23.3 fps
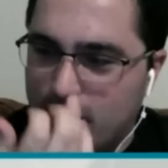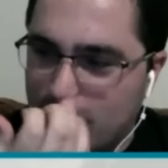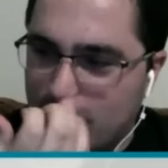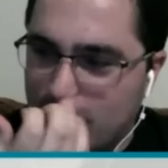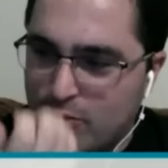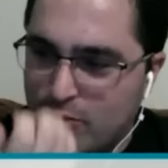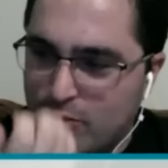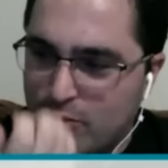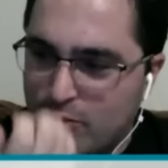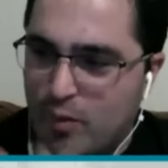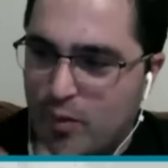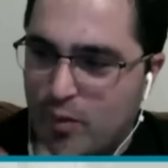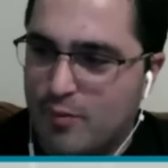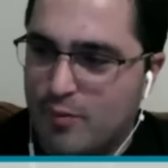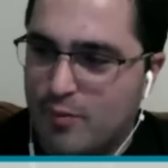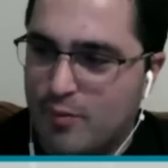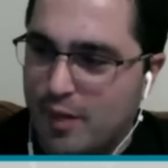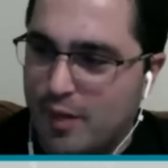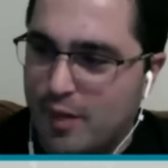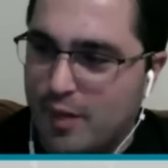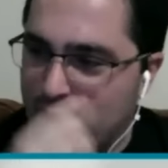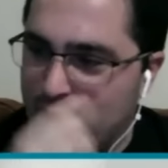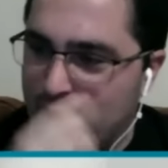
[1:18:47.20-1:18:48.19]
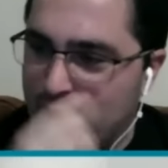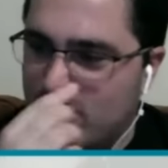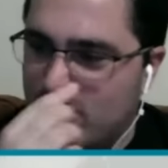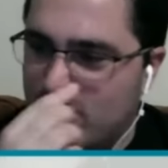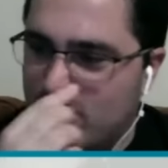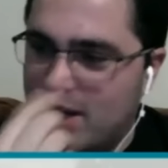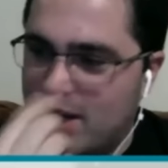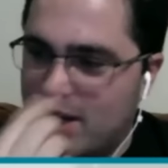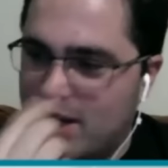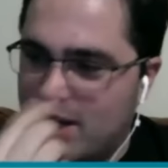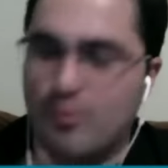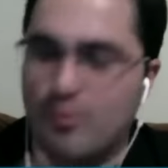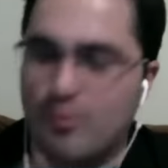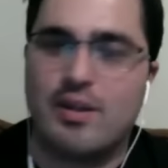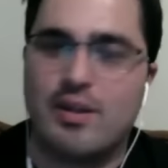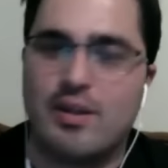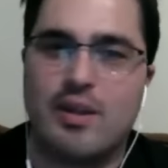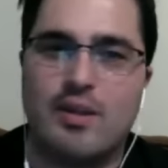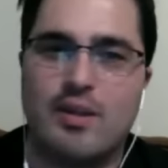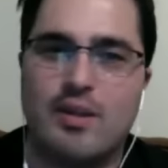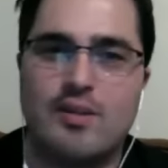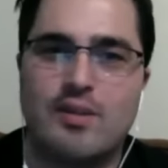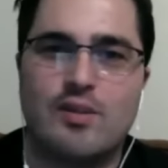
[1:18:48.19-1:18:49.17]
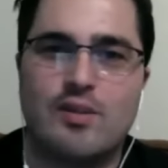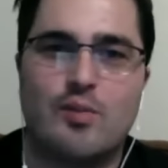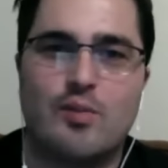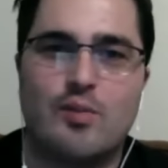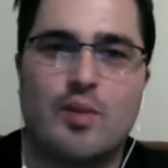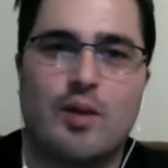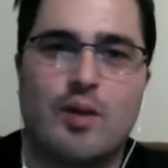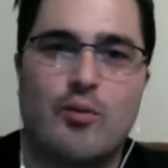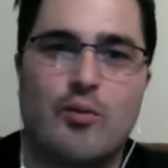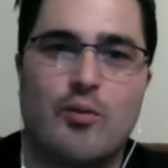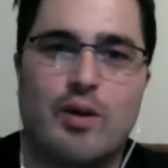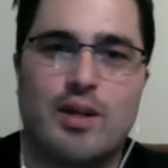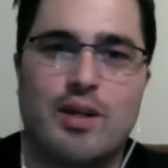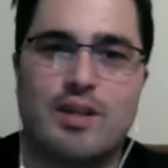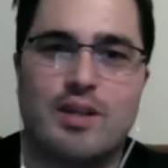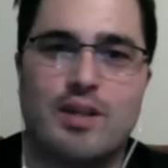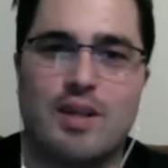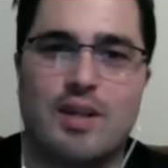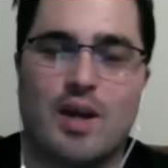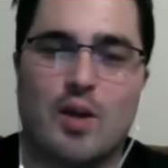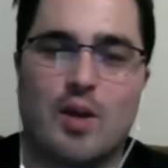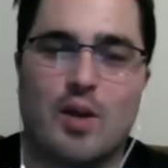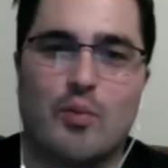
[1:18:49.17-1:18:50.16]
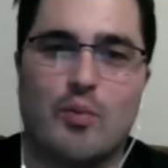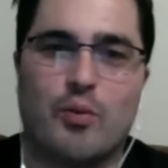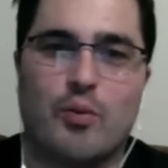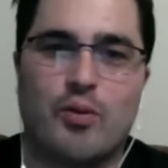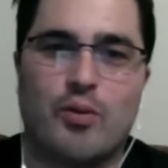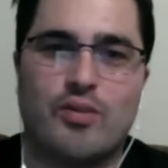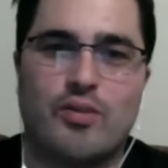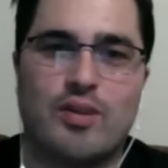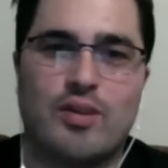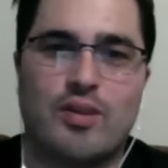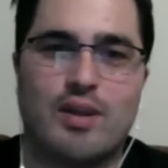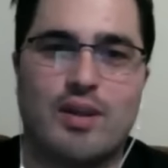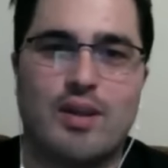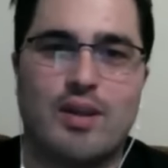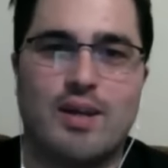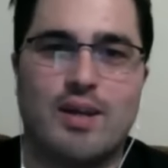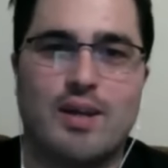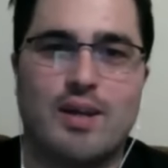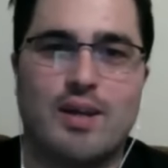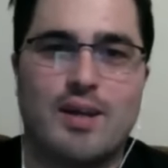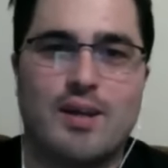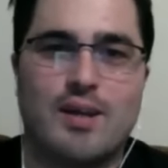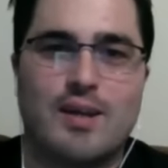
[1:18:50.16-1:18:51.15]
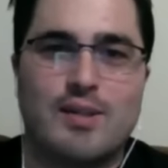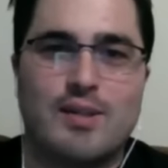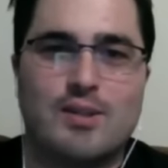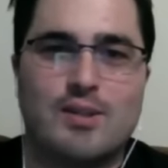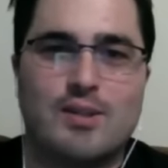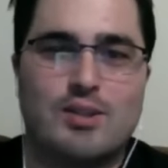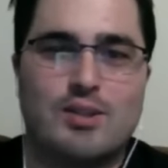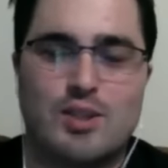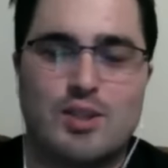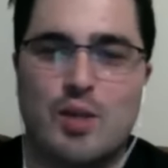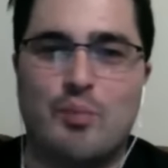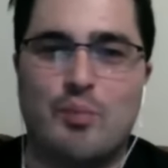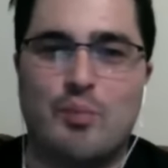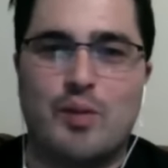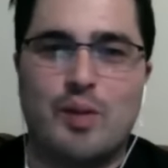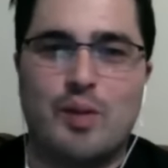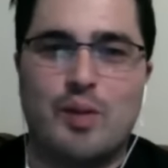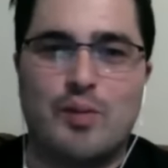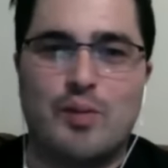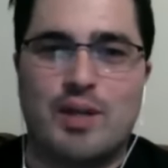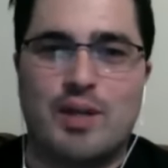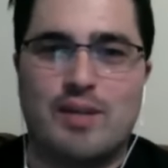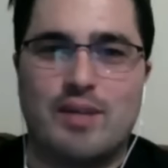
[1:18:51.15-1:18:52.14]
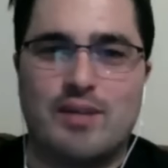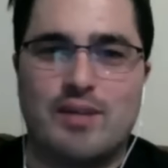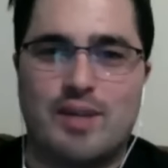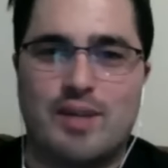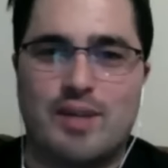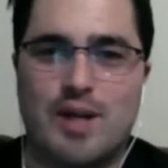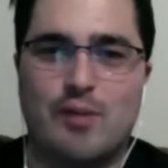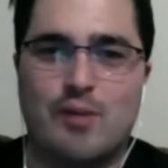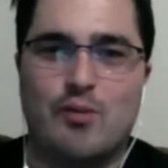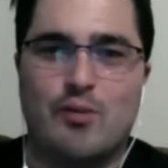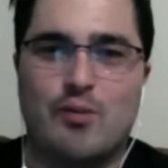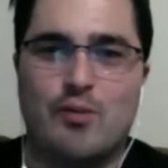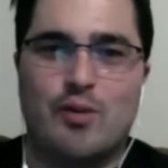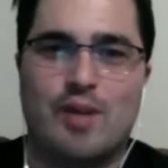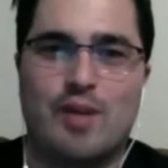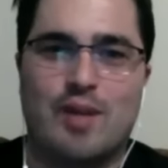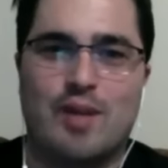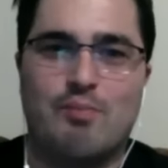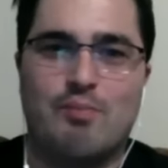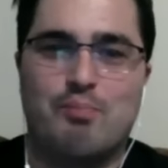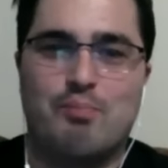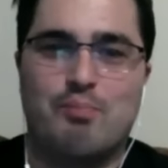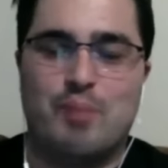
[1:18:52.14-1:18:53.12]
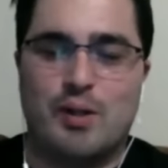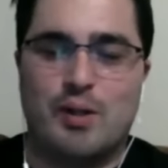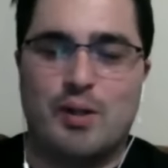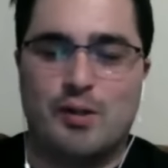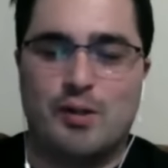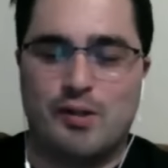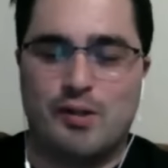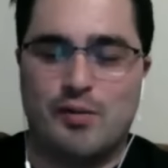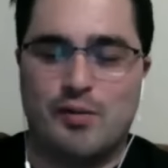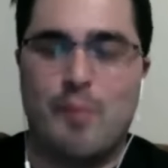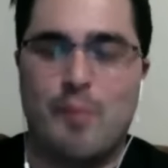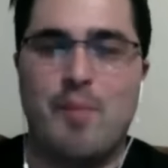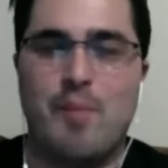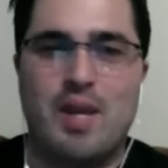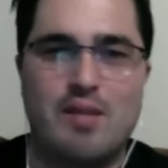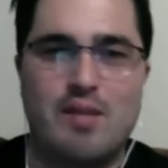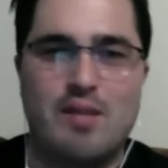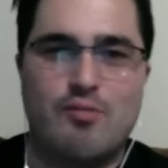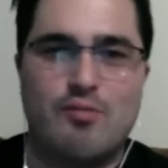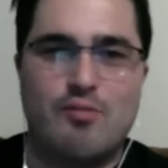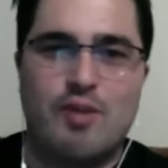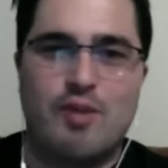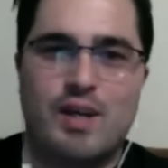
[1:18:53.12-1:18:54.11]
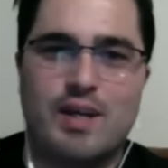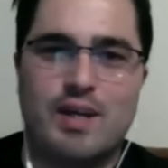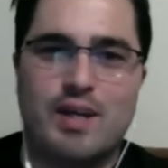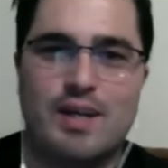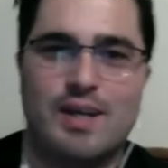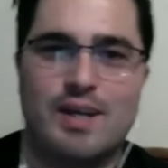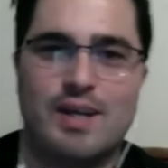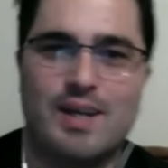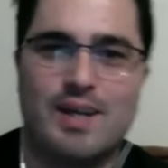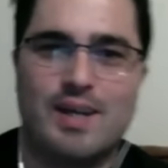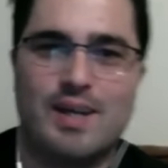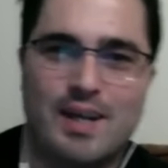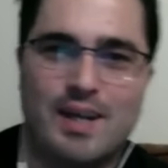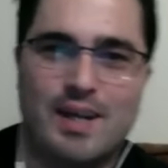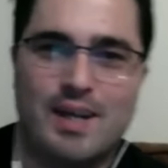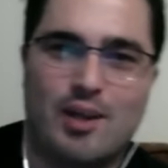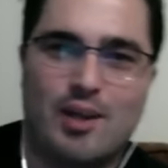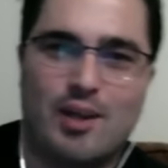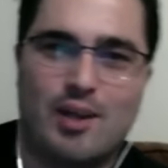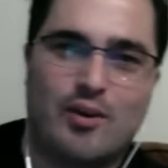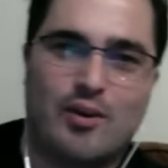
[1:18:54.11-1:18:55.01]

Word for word: from Marvel, and I know it's kind of ridiculous, but I want to get the airport set simply because it comes with a build of a minifig in a large